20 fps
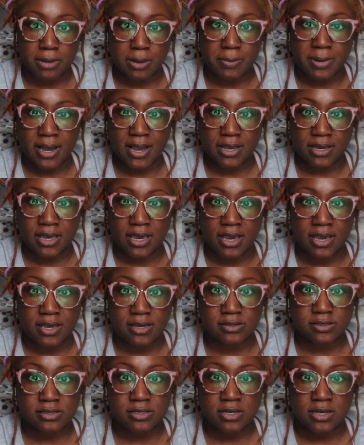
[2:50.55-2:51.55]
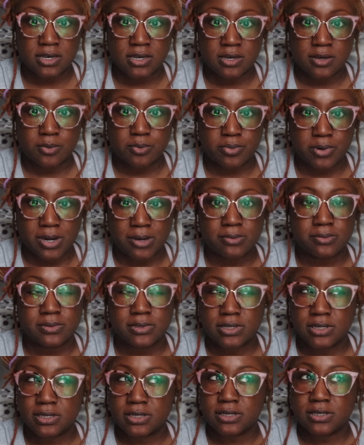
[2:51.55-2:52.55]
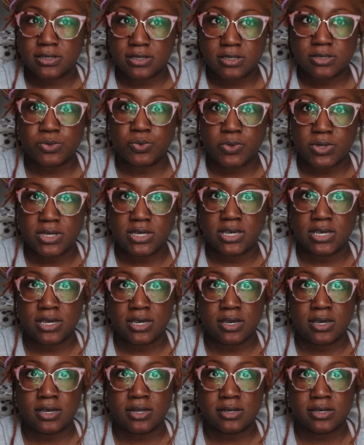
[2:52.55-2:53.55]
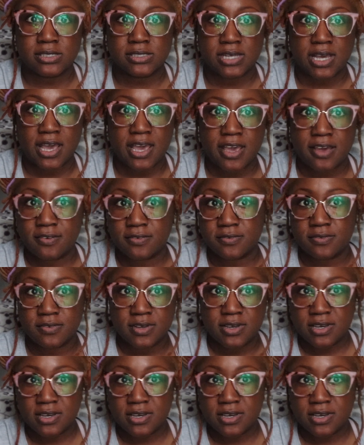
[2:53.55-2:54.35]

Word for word: my podcast probably this weekend, because I have...